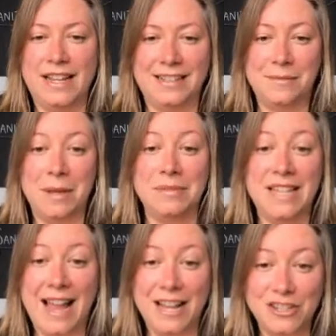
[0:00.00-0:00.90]
It's to be able
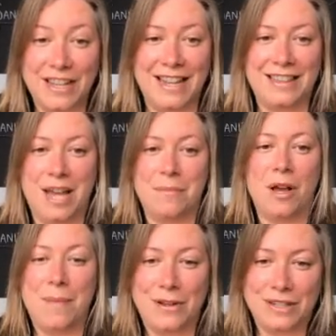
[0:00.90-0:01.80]
to educate them
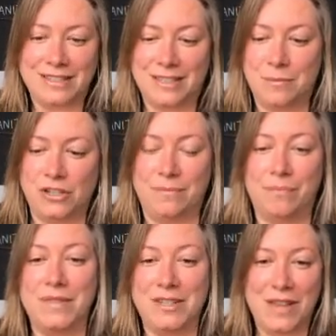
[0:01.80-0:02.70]
about
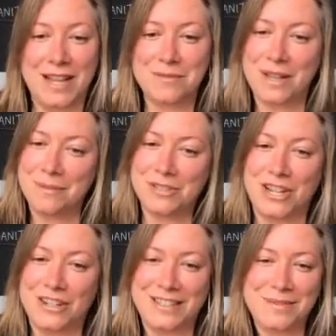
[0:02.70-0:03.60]
consumption. So that's why I'm
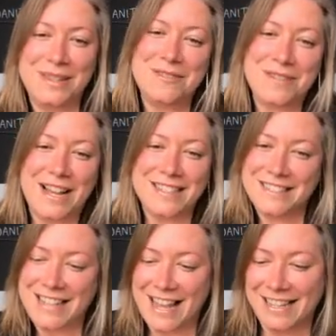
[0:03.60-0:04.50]
sharing this with you guys
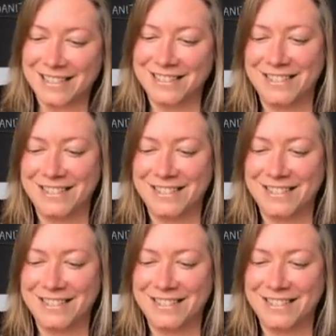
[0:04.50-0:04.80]
today.